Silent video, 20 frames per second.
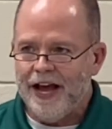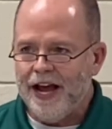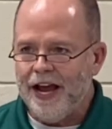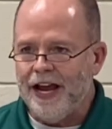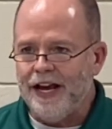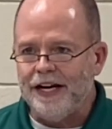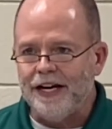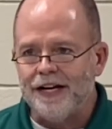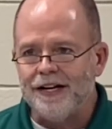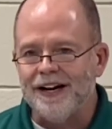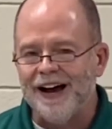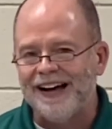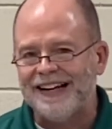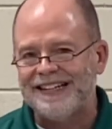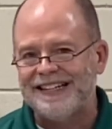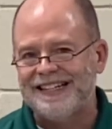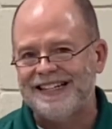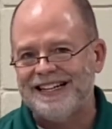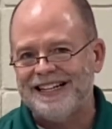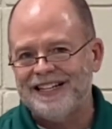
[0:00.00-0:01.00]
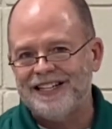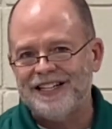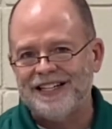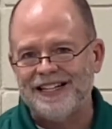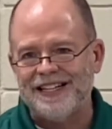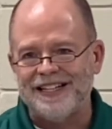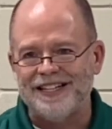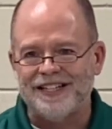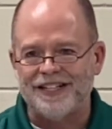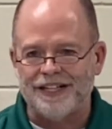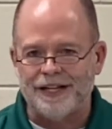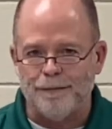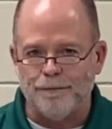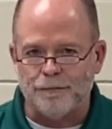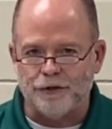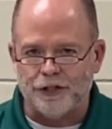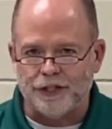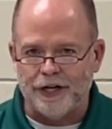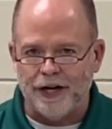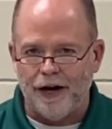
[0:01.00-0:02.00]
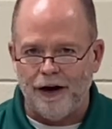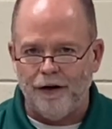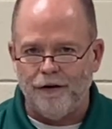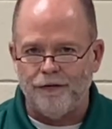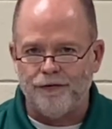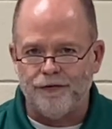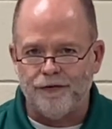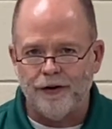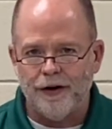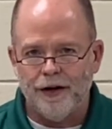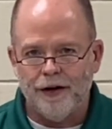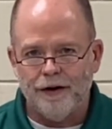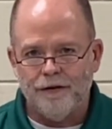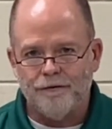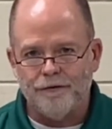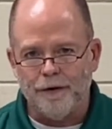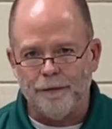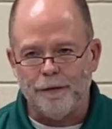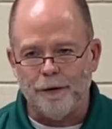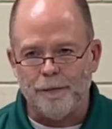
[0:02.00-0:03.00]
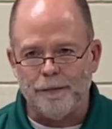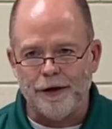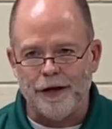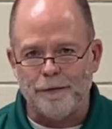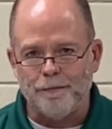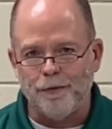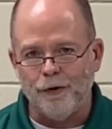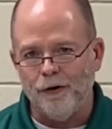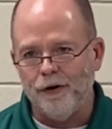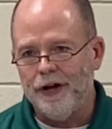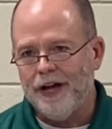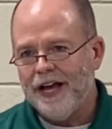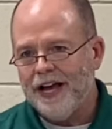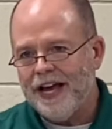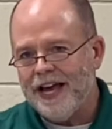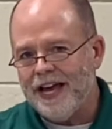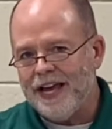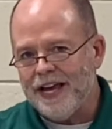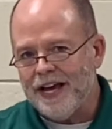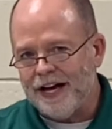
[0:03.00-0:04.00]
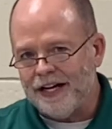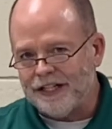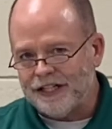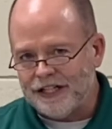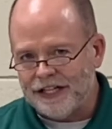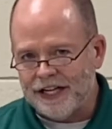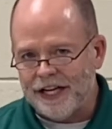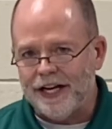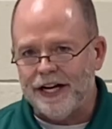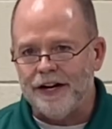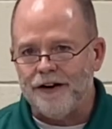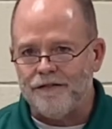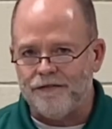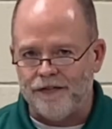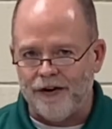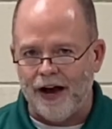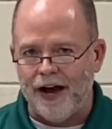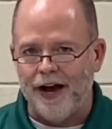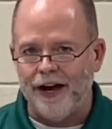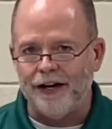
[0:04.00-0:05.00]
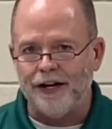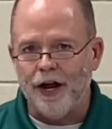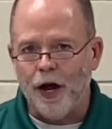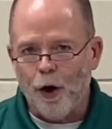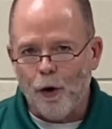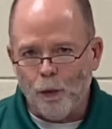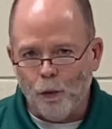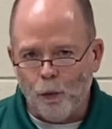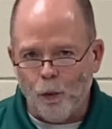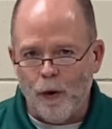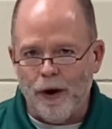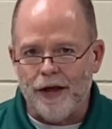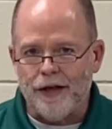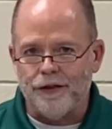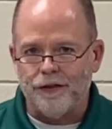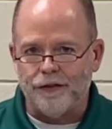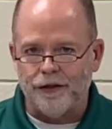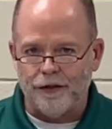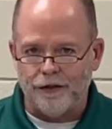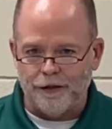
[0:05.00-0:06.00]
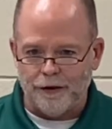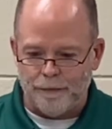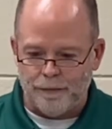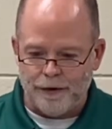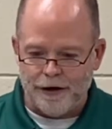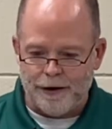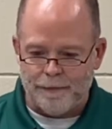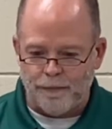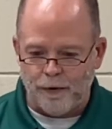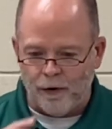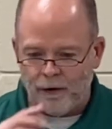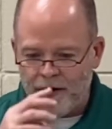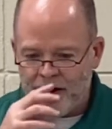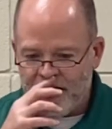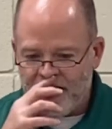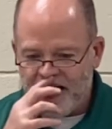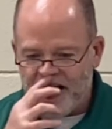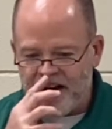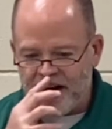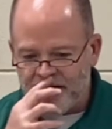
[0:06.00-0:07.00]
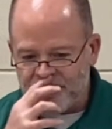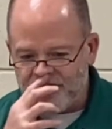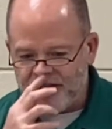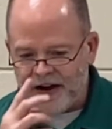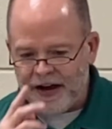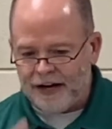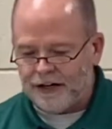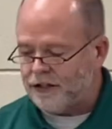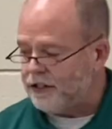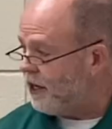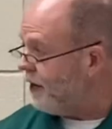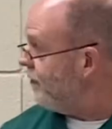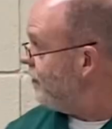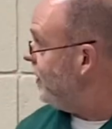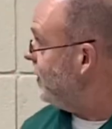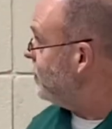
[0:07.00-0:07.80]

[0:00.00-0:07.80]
He did not distance himself from the people. He identified with the people. In fact, to give an